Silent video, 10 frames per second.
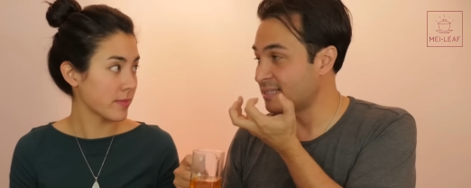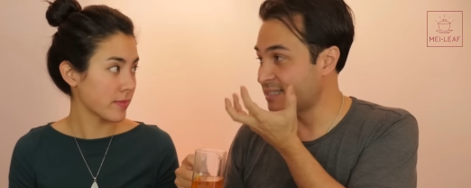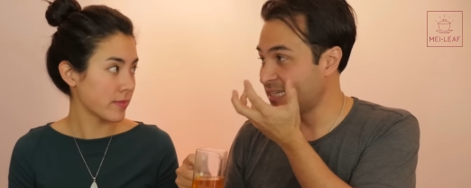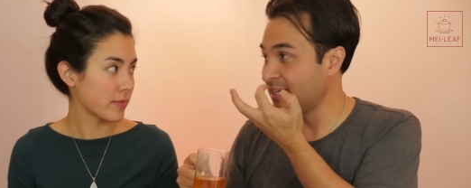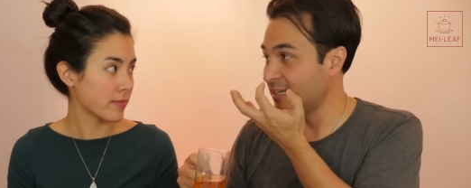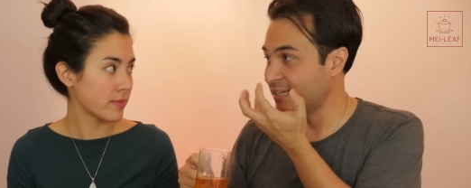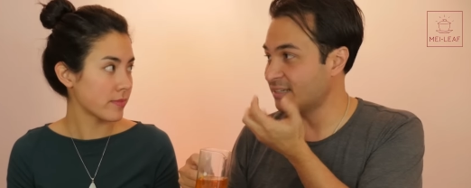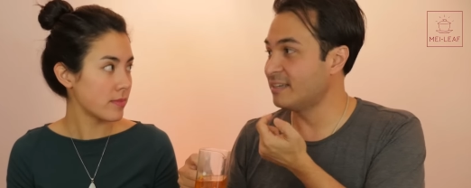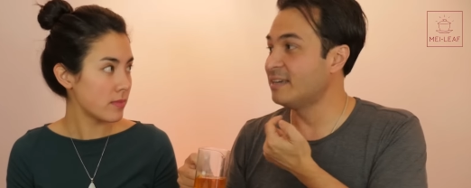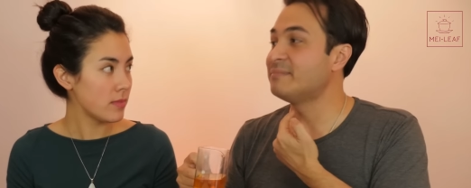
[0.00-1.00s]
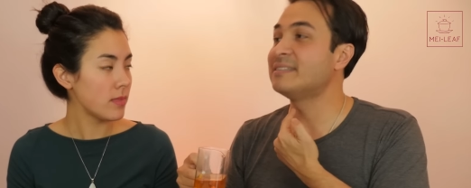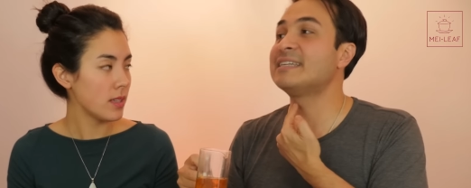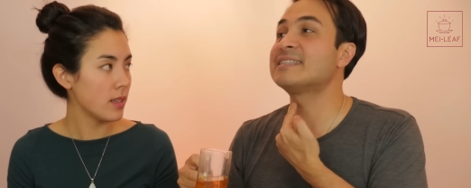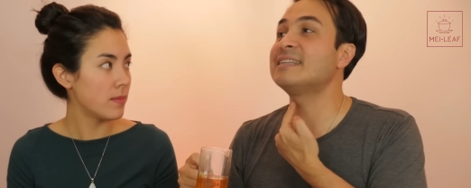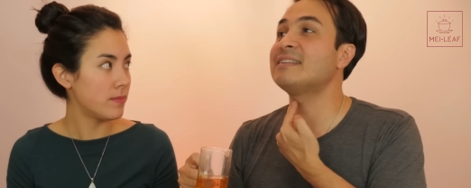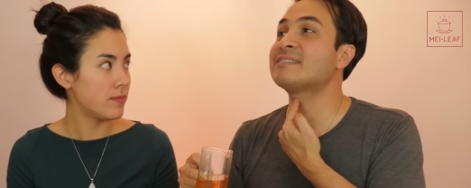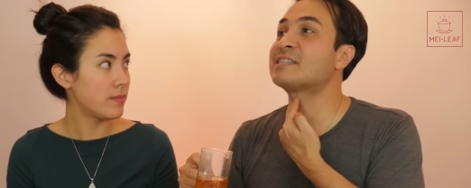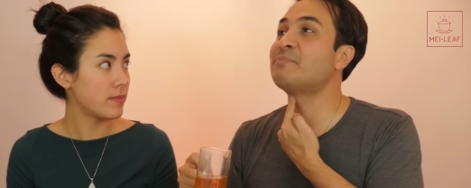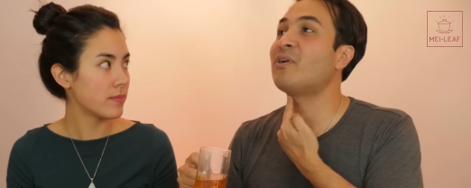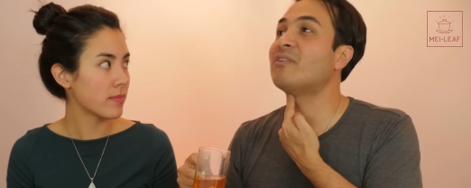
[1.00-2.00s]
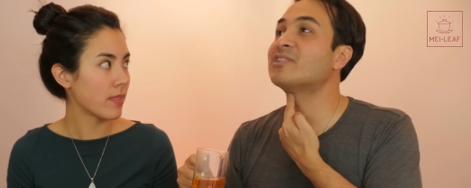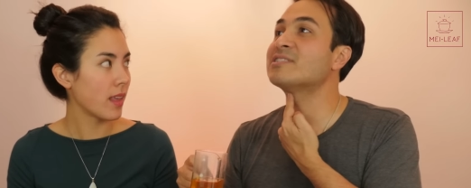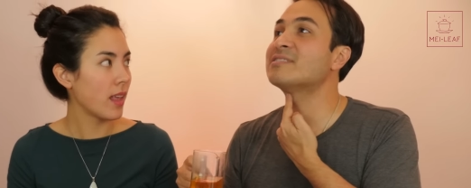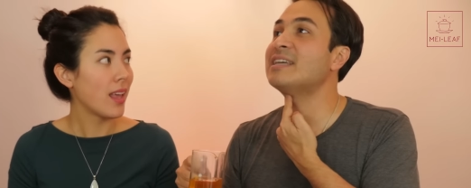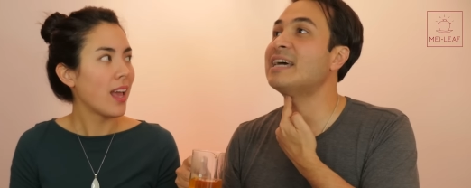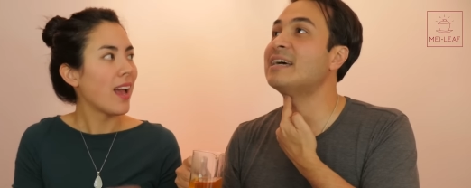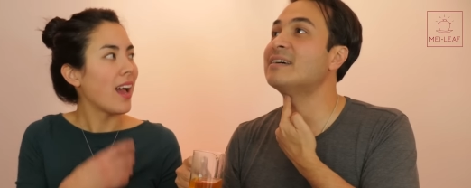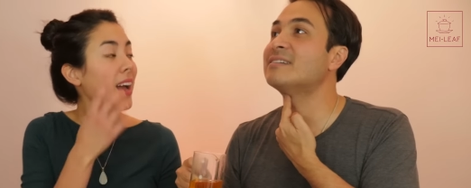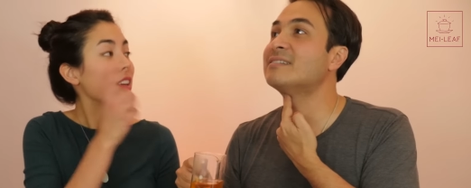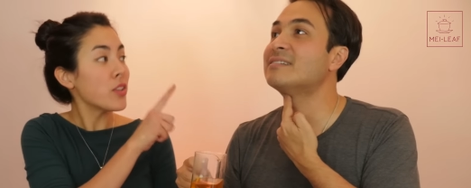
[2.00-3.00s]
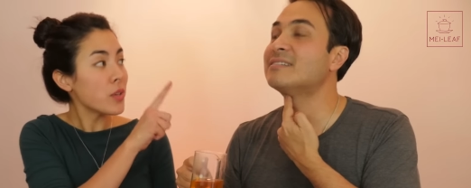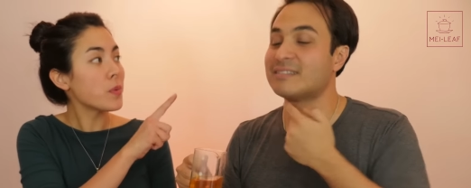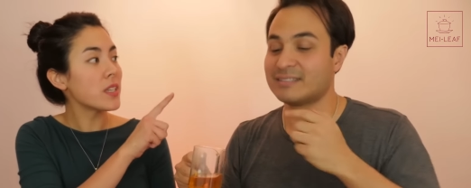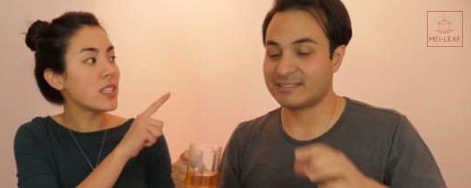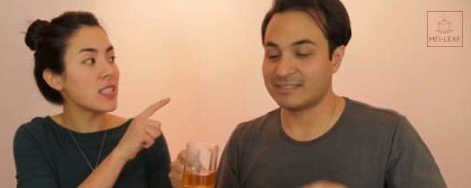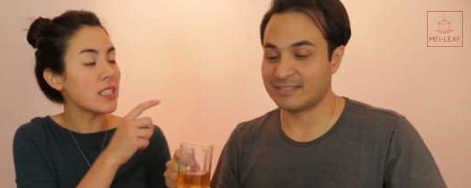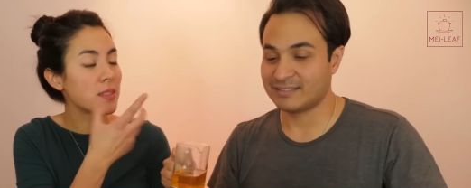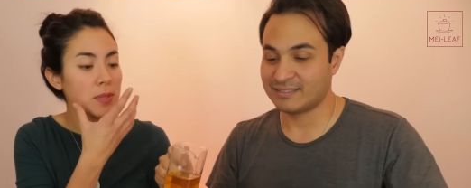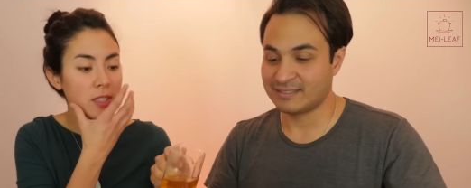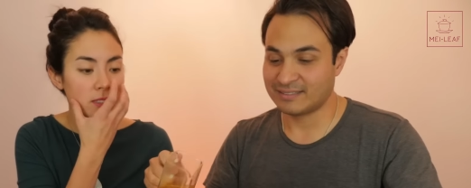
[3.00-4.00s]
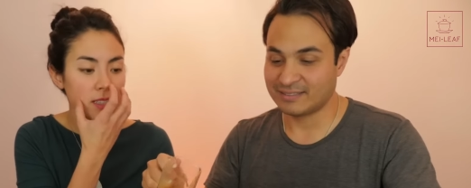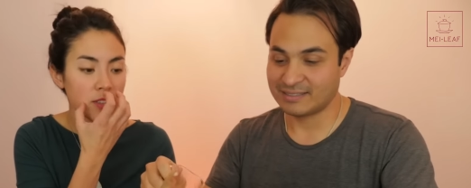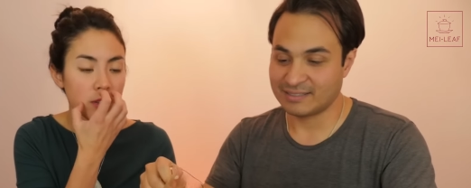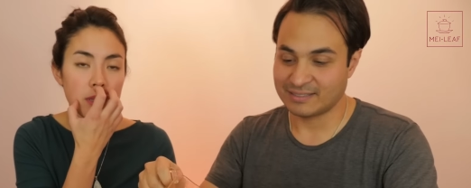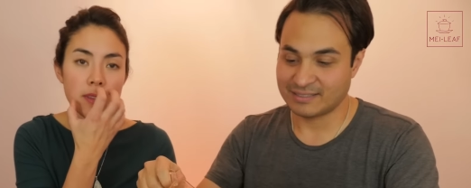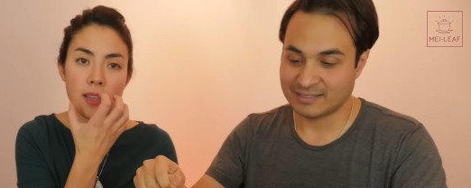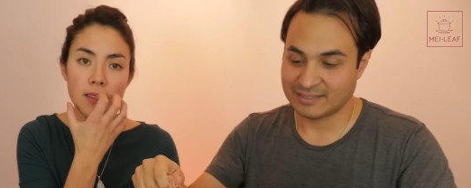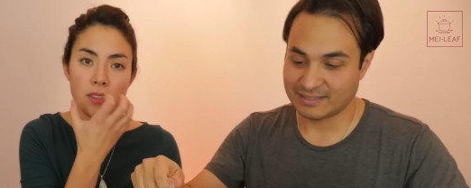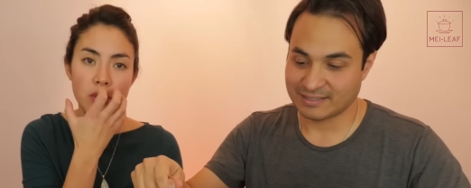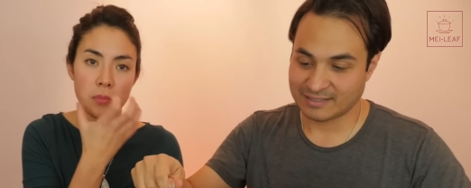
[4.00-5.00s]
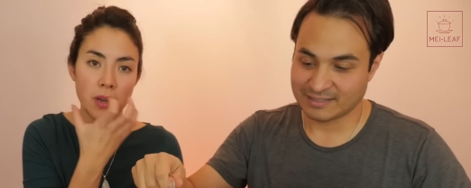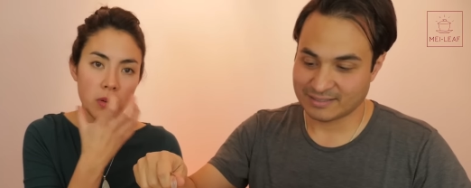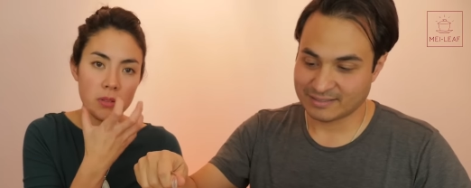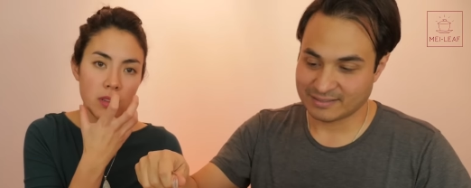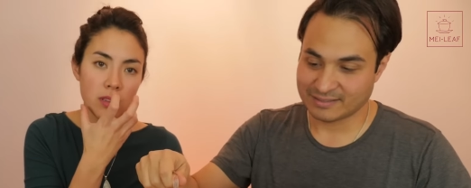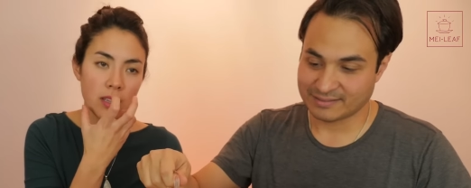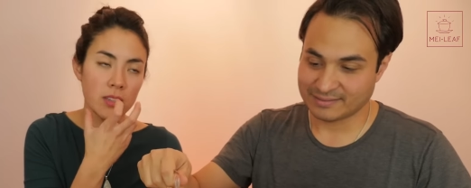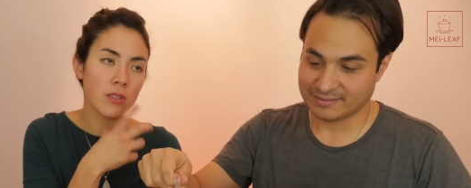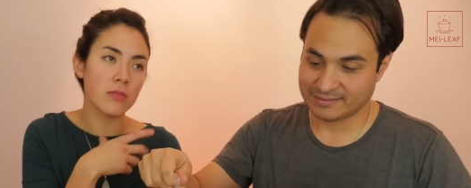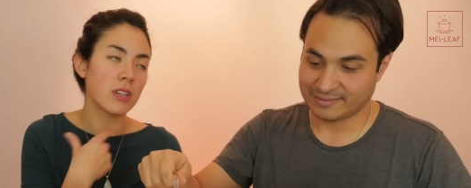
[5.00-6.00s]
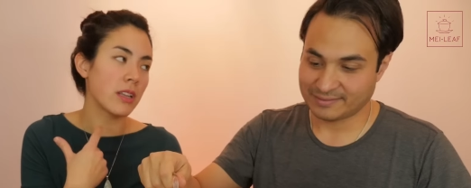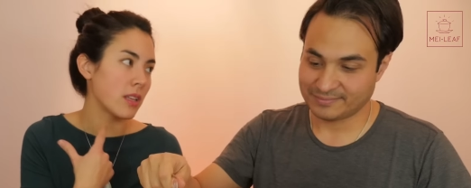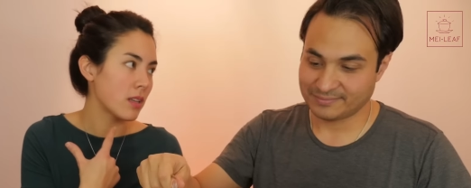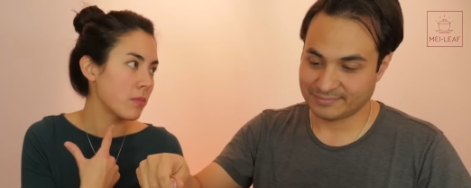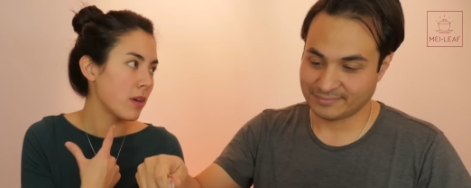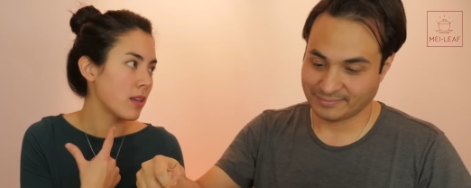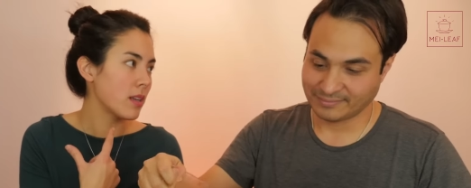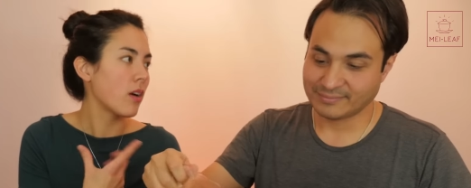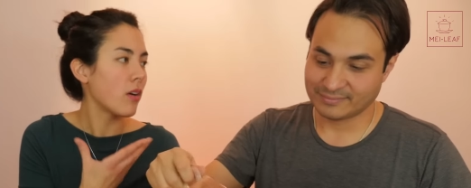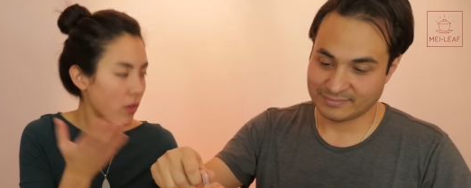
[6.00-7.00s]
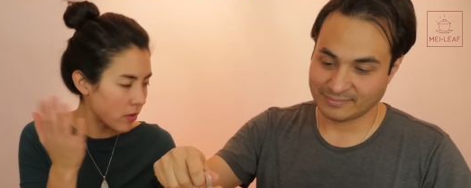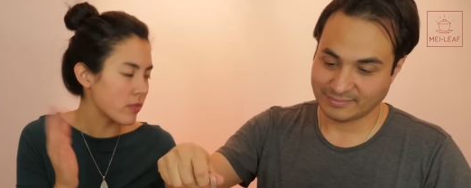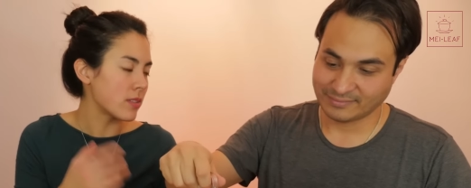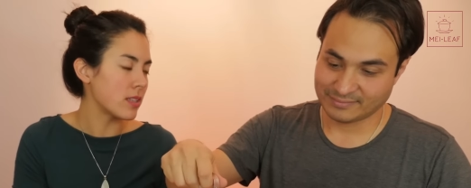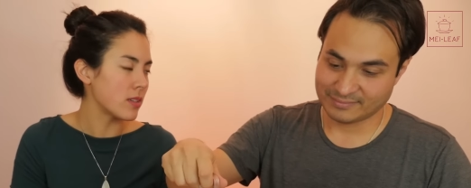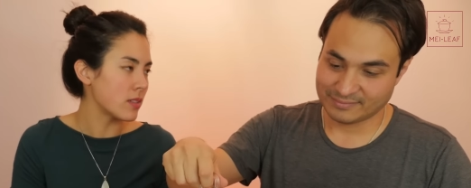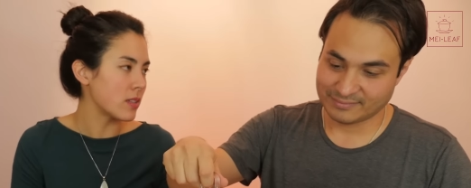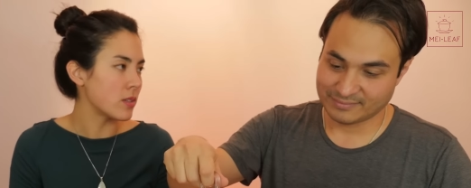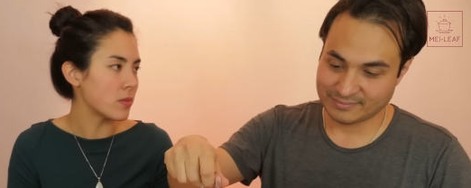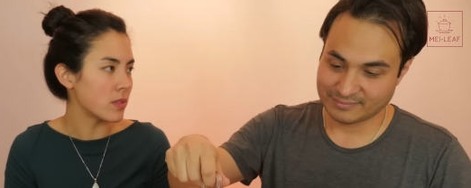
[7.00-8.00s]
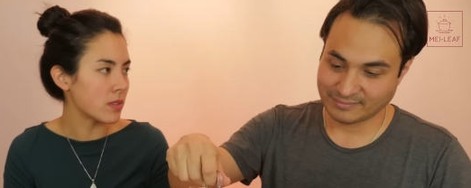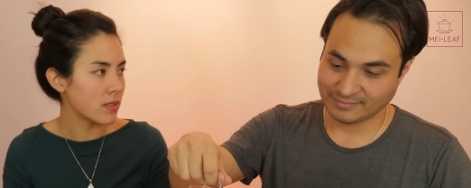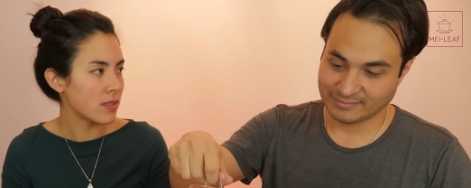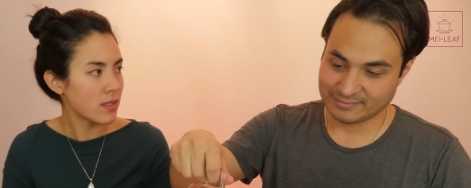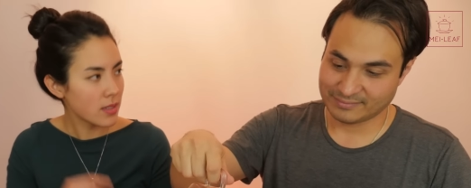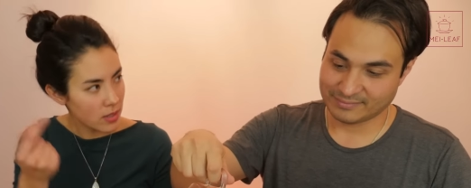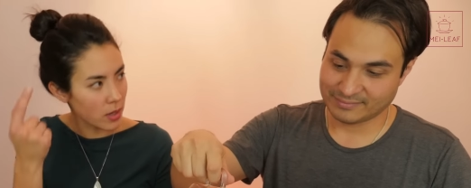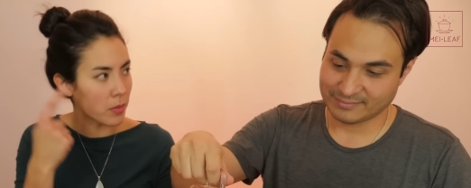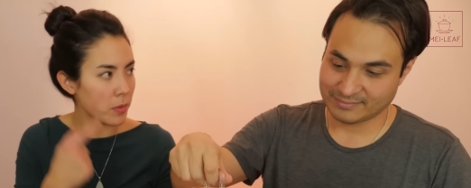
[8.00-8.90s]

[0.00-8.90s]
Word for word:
Speaker 1: is tingling, but there's a little spot just there.
Speaker 2: You know what it is? It's because it's so intense in your mouth that you don't really think about it. Obviously, only you would come